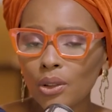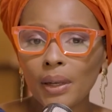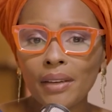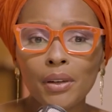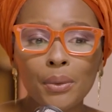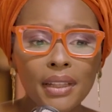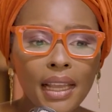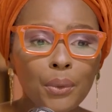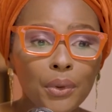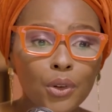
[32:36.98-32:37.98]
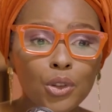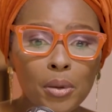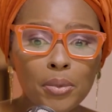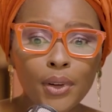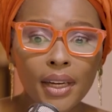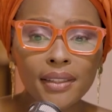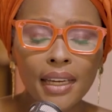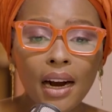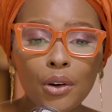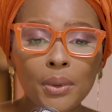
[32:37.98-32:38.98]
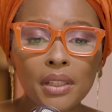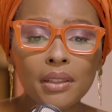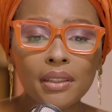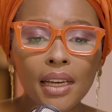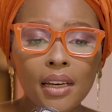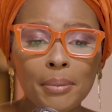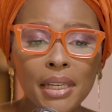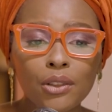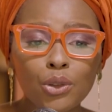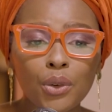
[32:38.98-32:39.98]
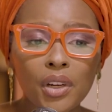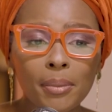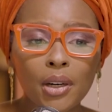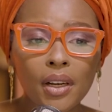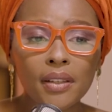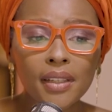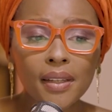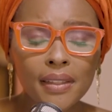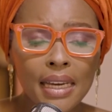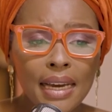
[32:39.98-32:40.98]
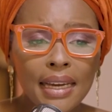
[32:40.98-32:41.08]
So even with those people we're asking, how do we tell a better story about ourselves?